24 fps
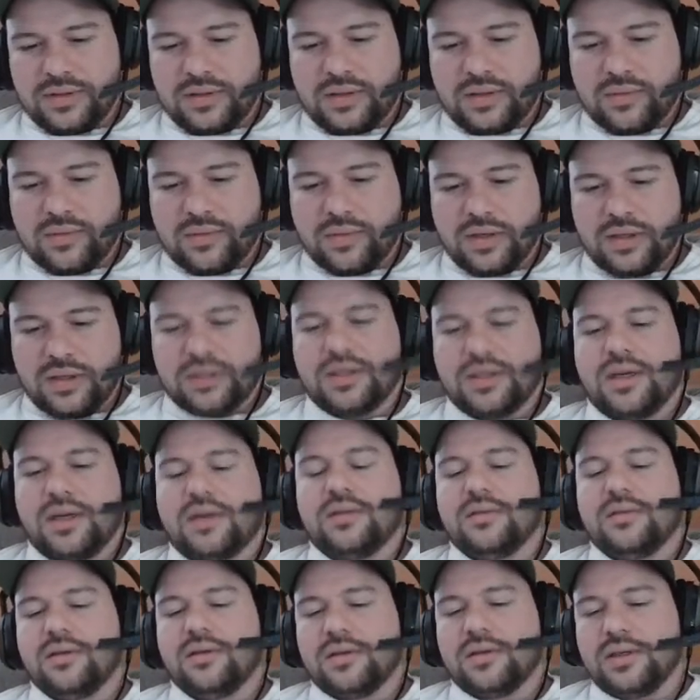I'm going to take
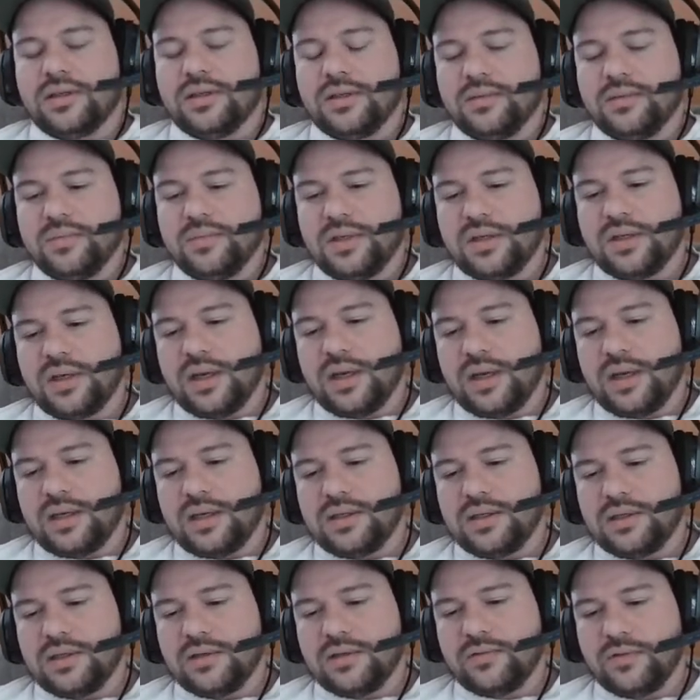a look at some
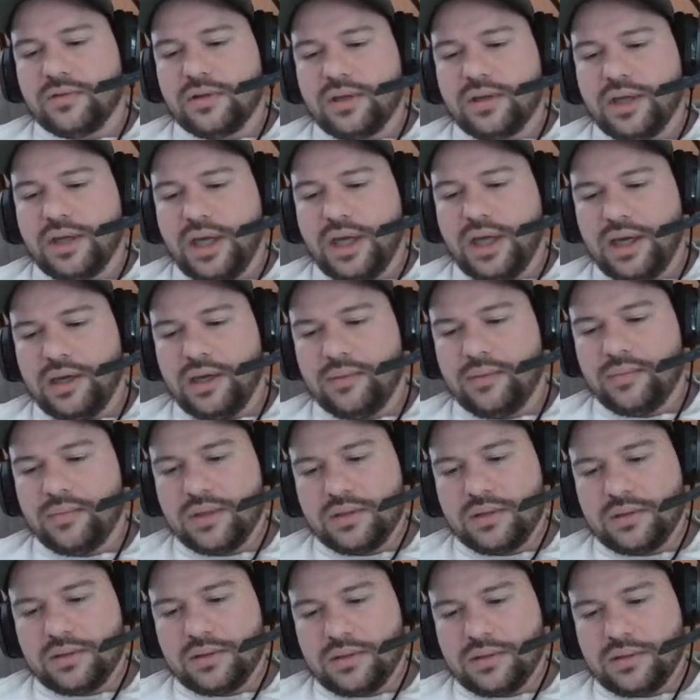stats for the game
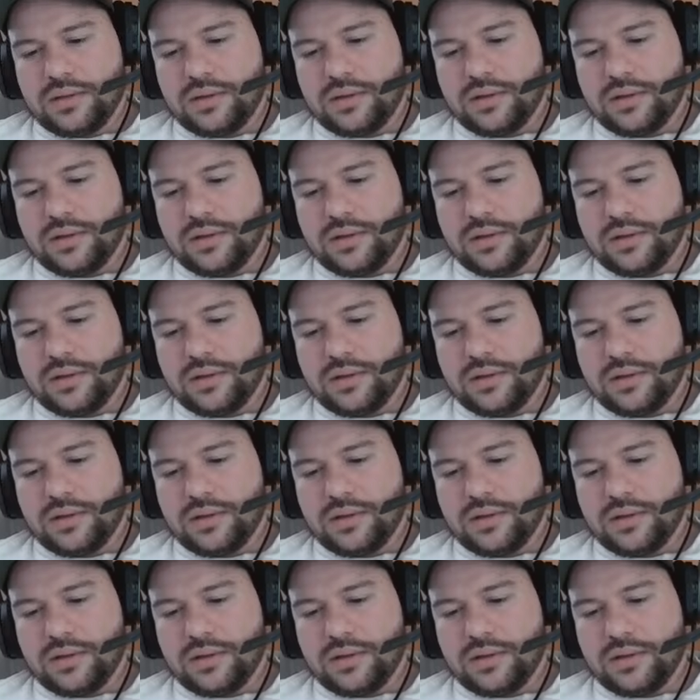and